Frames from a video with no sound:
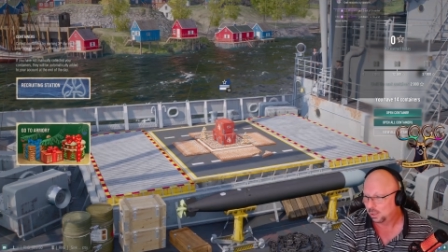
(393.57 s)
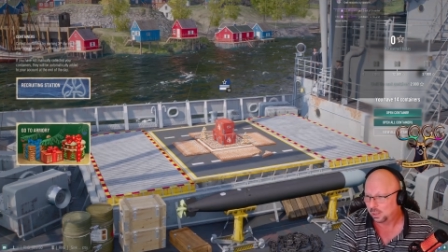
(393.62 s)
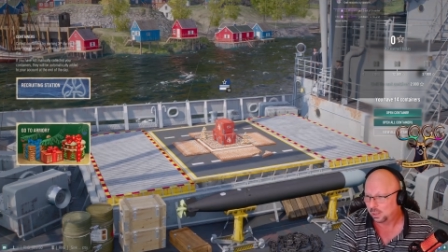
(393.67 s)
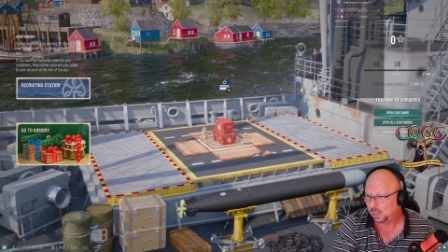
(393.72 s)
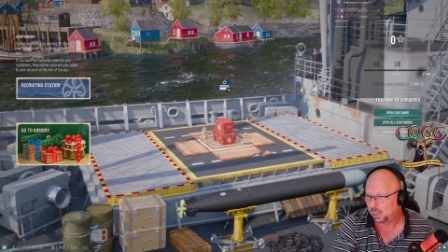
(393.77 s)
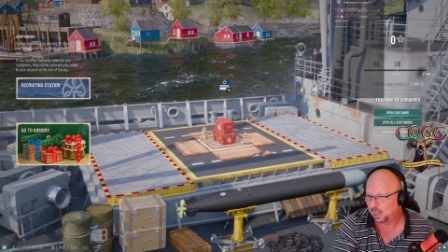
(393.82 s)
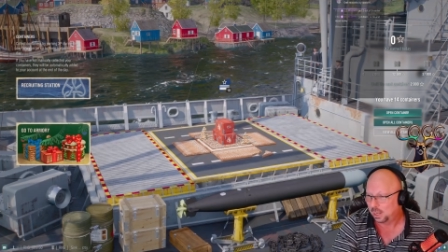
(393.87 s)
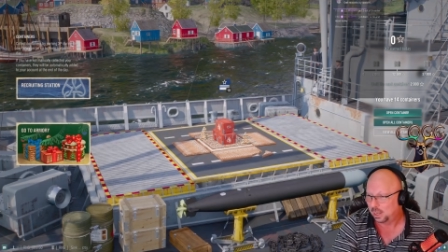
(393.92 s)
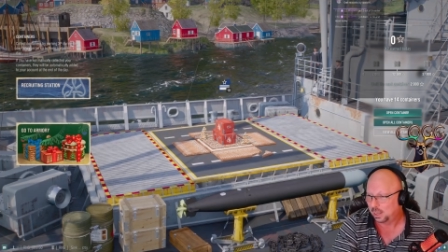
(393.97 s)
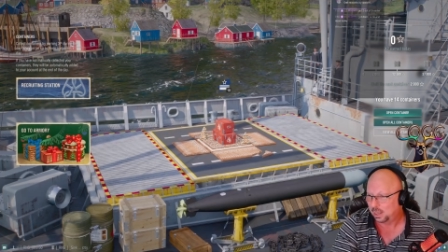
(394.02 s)

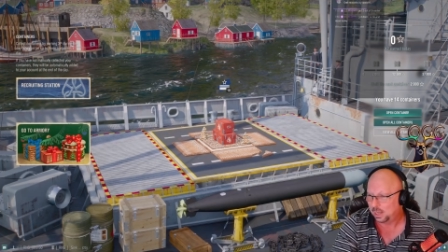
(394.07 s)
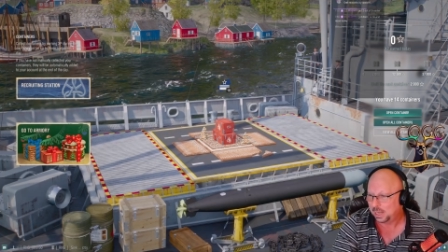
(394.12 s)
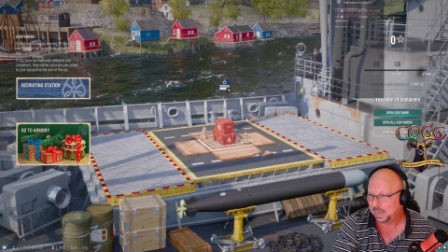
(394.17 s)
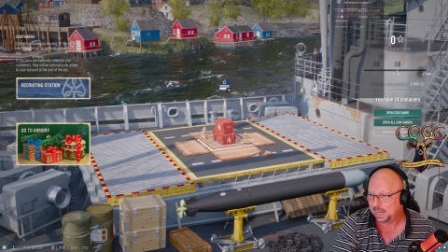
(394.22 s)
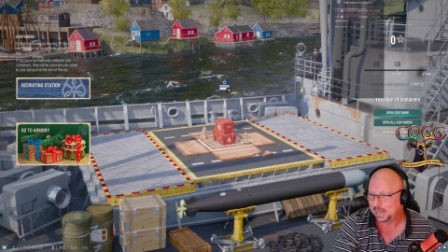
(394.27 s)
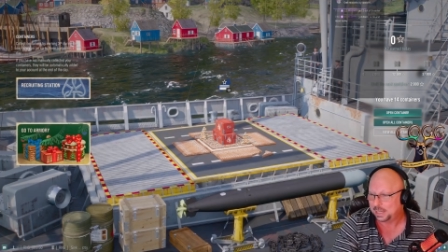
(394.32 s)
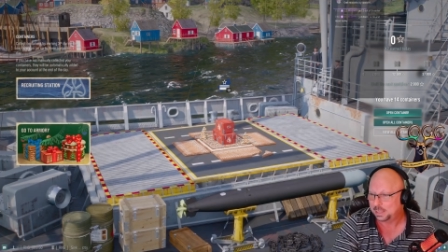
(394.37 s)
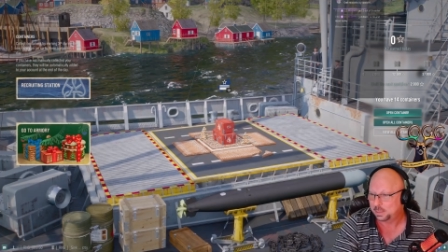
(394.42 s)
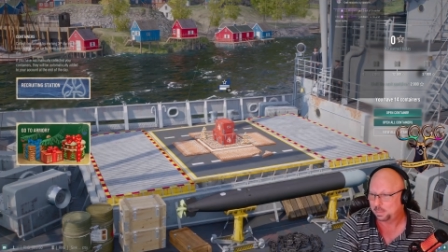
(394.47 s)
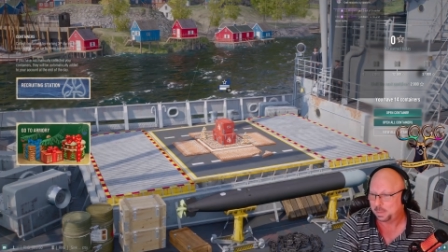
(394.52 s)

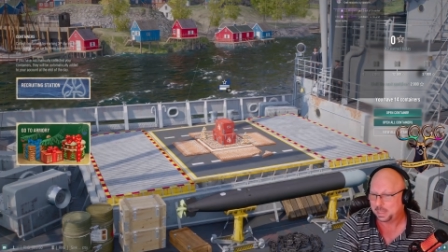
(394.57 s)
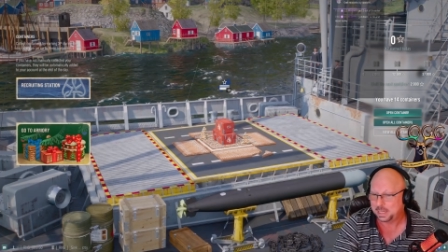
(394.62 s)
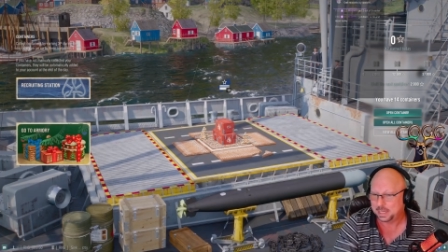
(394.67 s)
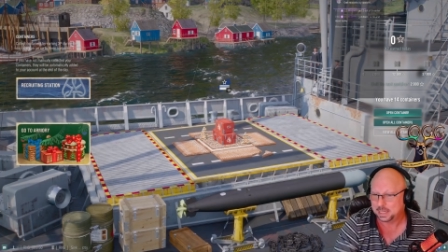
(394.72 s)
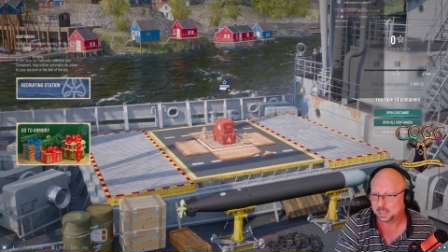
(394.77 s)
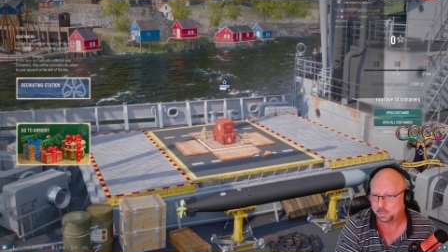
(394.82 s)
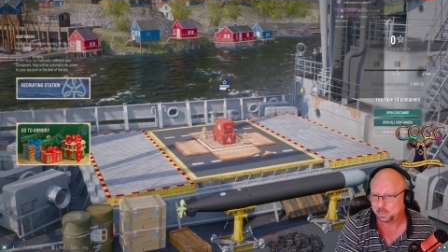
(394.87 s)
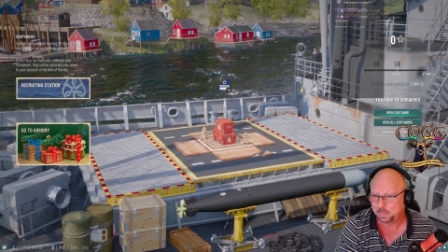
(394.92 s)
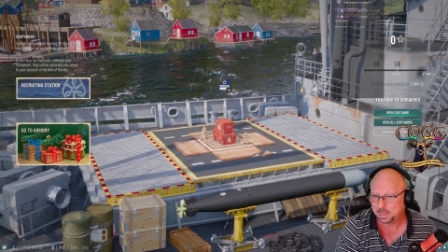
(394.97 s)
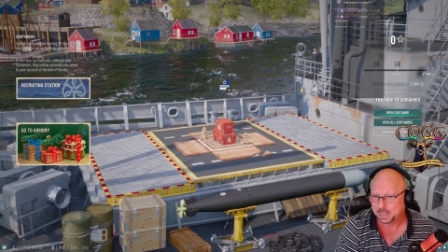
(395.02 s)
XP
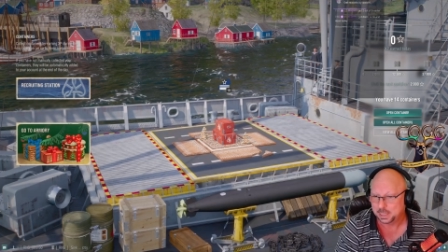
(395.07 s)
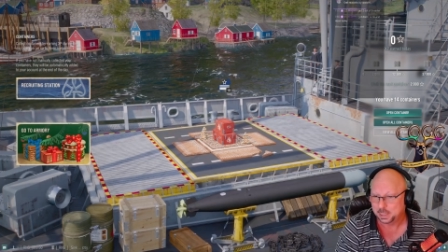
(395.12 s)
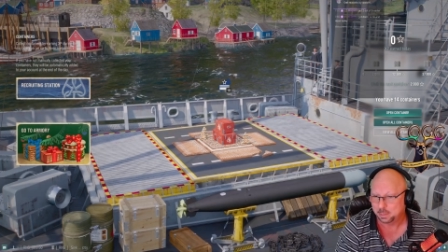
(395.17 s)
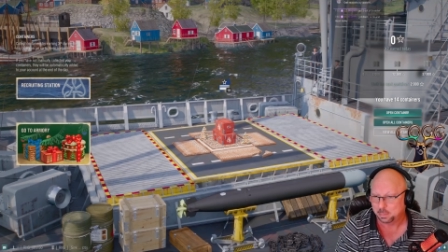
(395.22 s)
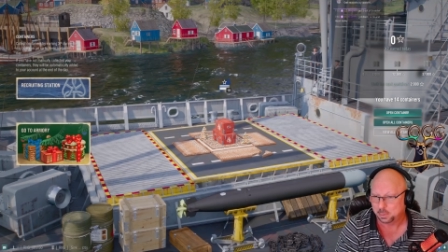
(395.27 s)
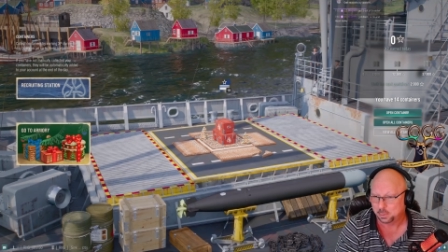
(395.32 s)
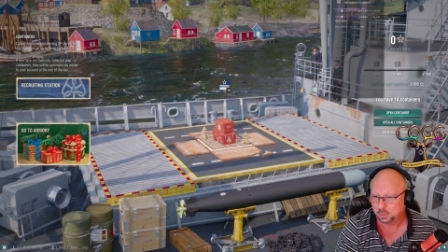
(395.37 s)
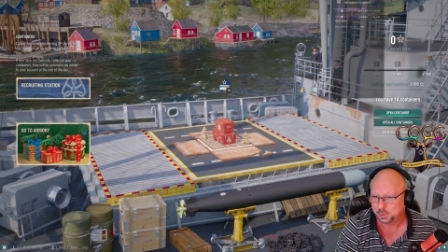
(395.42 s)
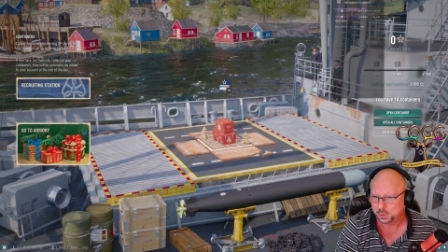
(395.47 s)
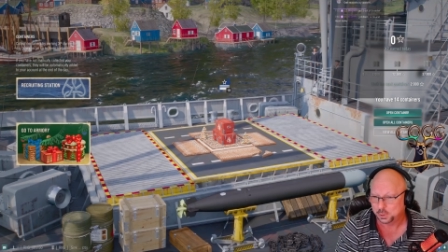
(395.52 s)

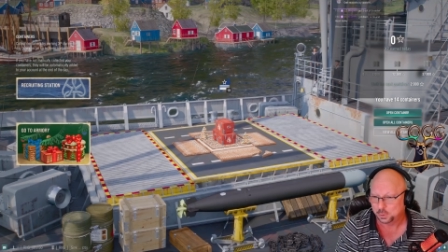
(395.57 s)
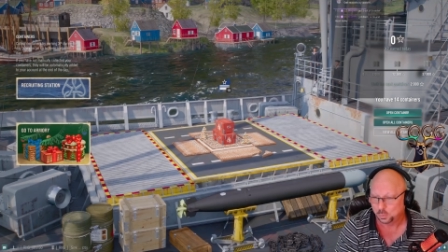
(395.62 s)
expendables.